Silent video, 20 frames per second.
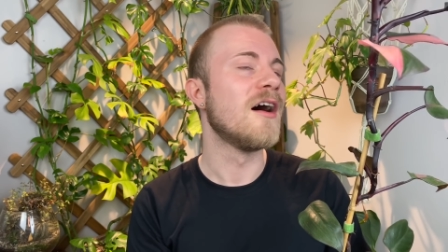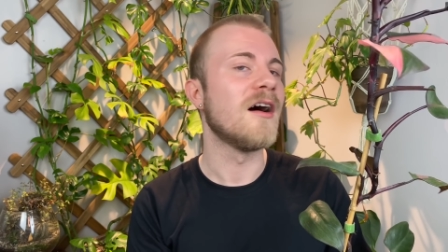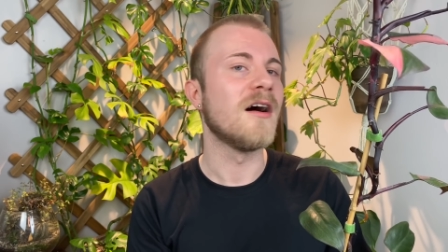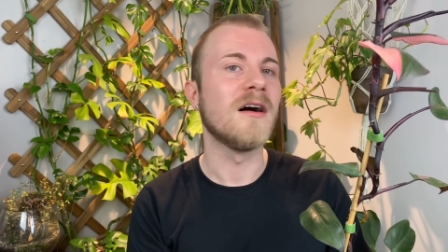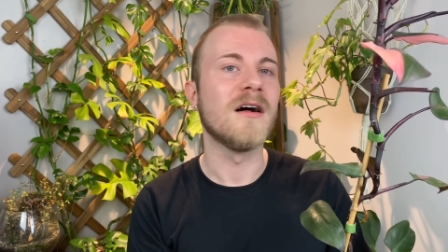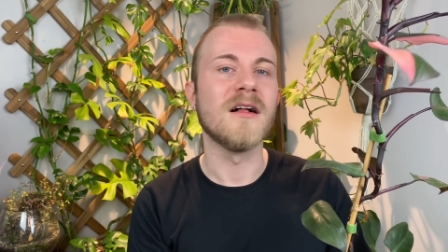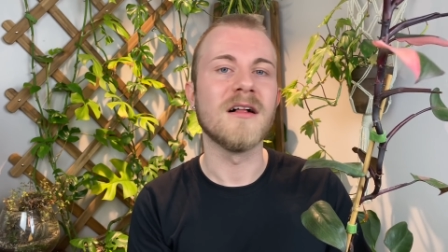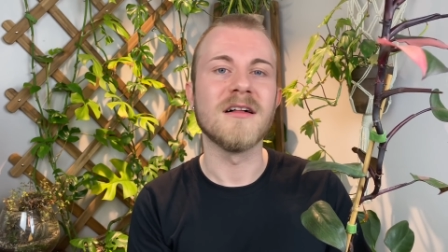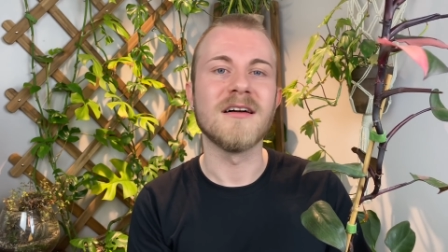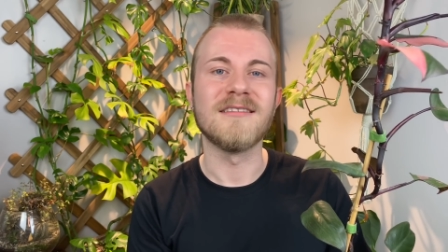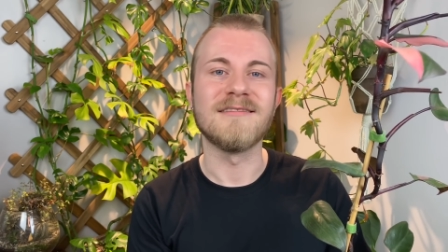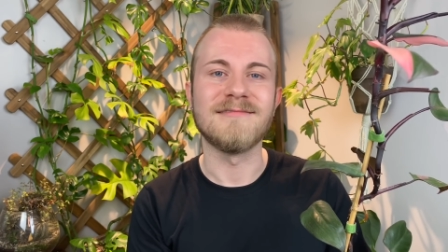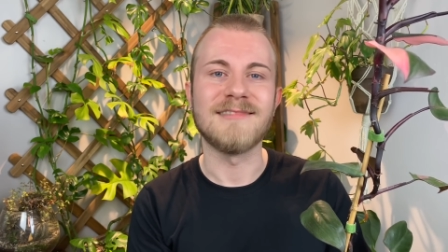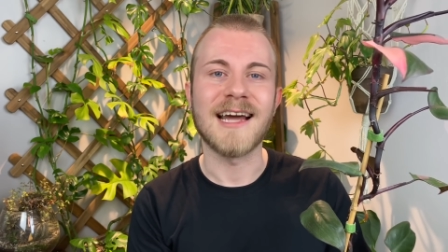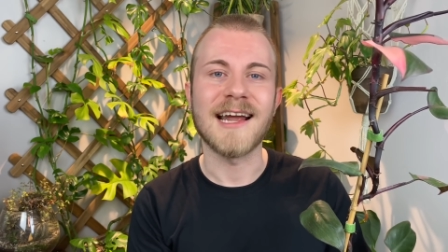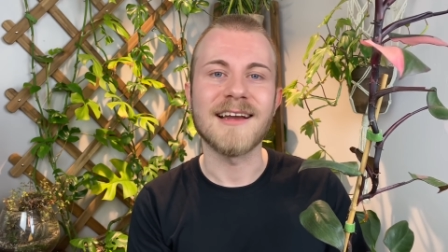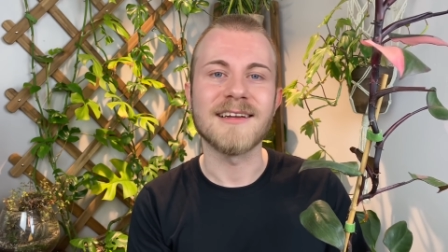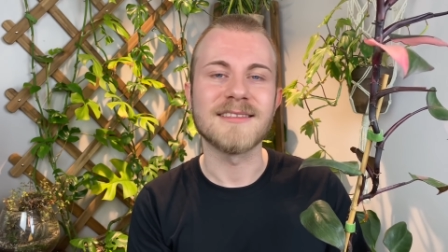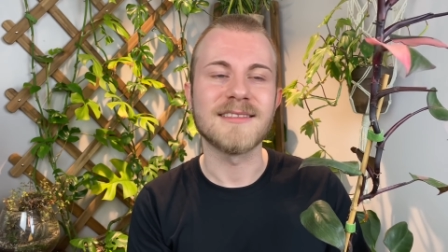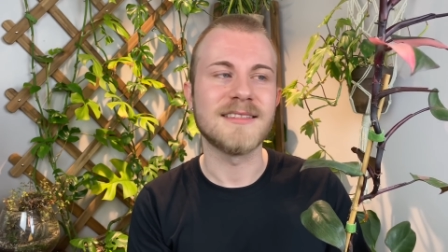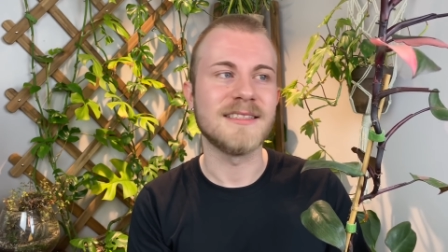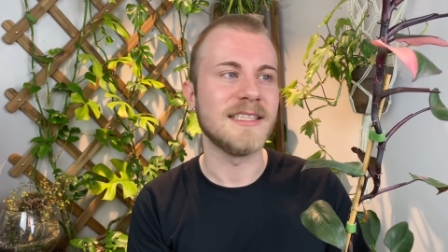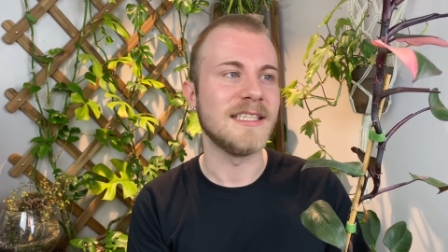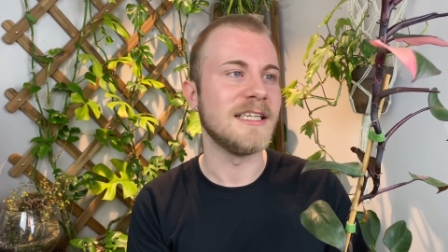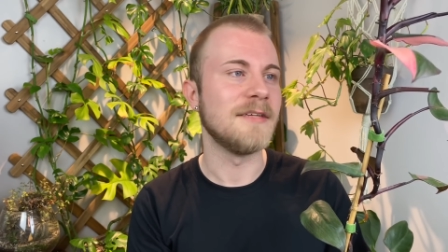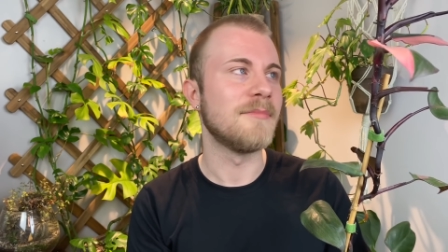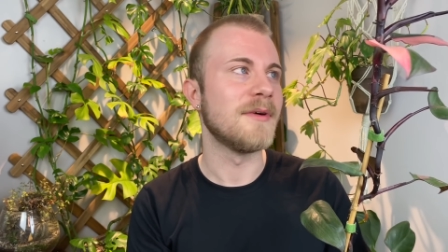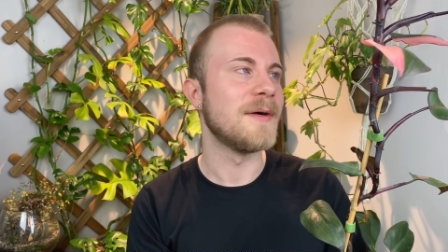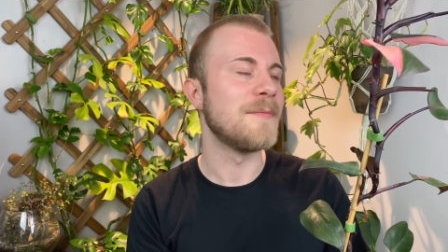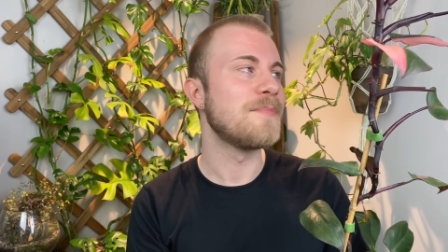all
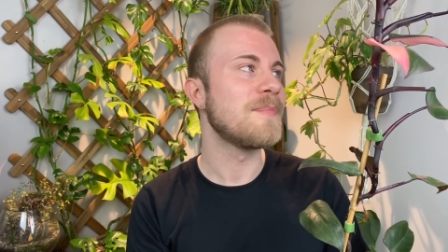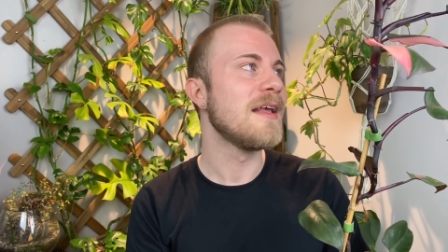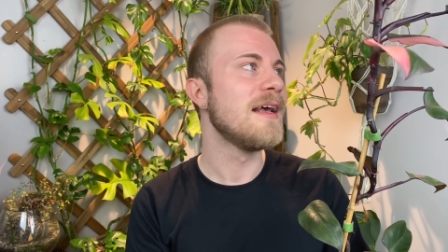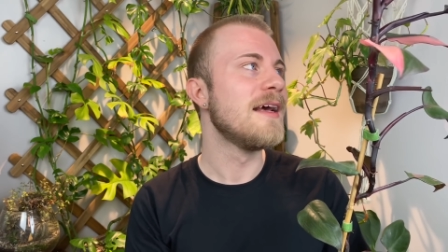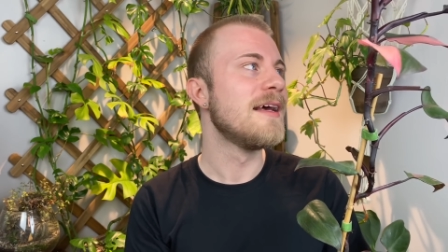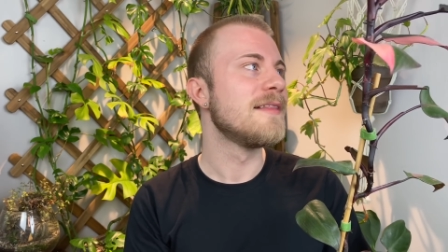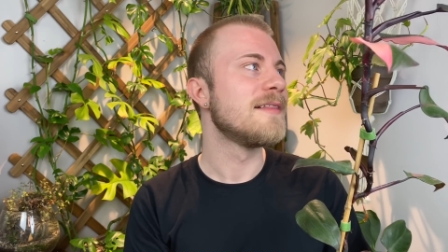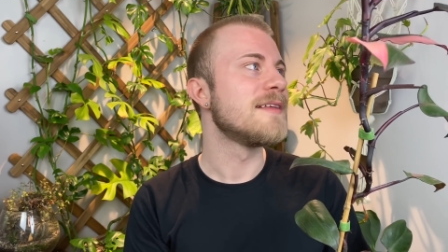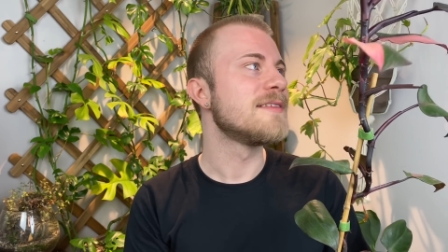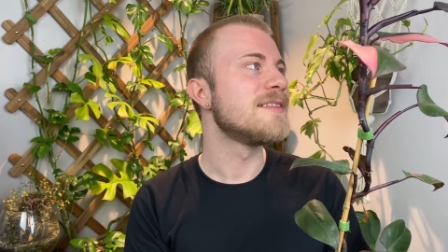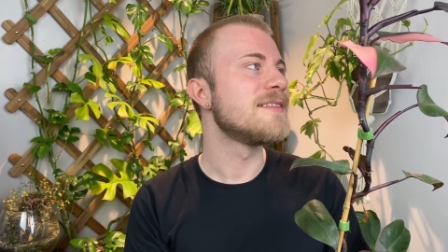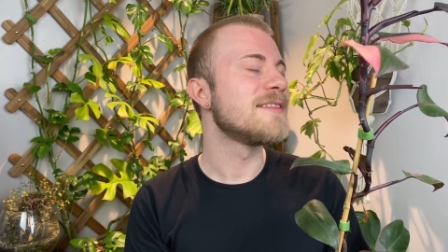nasty. But this is